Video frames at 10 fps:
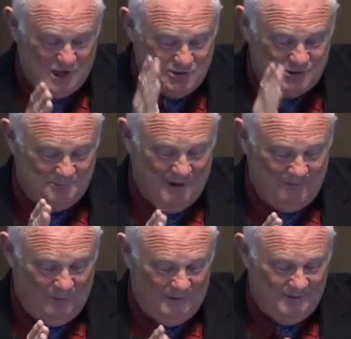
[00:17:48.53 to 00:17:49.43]
who's above
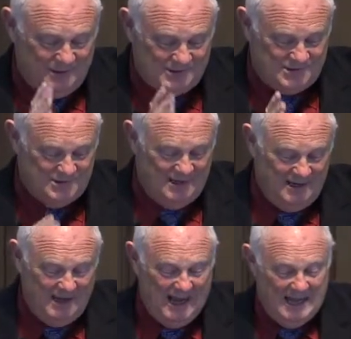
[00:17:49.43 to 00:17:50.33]
all of this
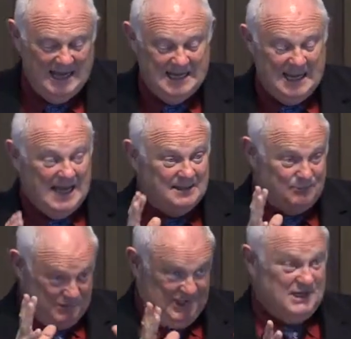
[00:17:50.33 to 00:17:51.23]
uh, and, and, and
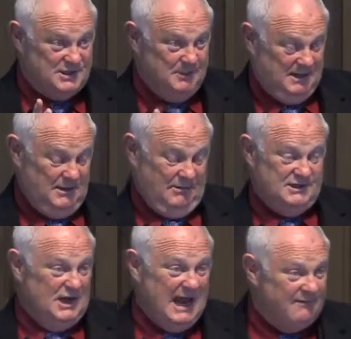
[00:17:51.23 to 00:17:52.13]
pretends to be, you know,
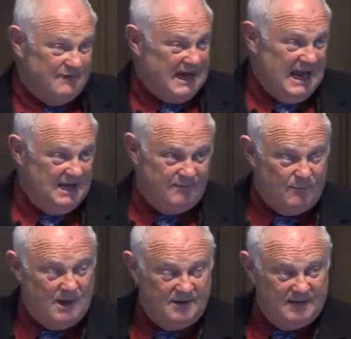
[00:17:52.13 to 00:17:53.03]
he's not advocating
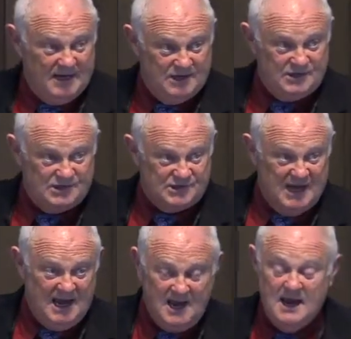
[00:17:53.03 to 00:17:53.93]
for anything, he's just
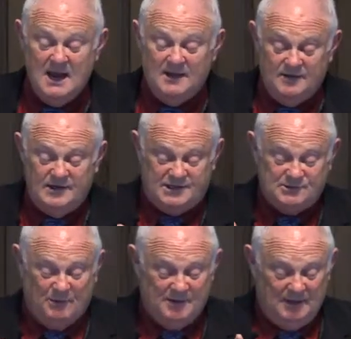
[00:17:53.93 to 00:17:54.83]
saying, this is
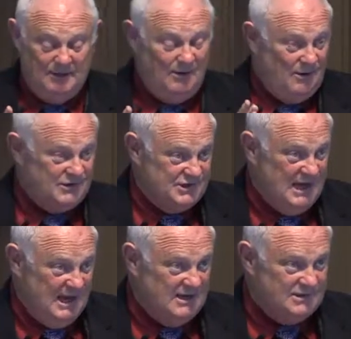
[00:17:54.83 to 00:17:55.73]
what the law
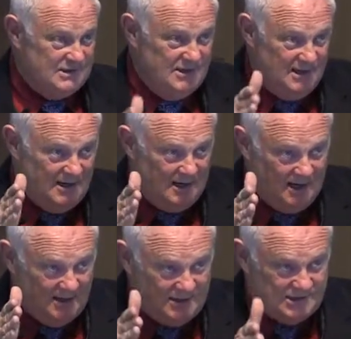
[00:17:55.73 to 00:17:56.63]
says. And this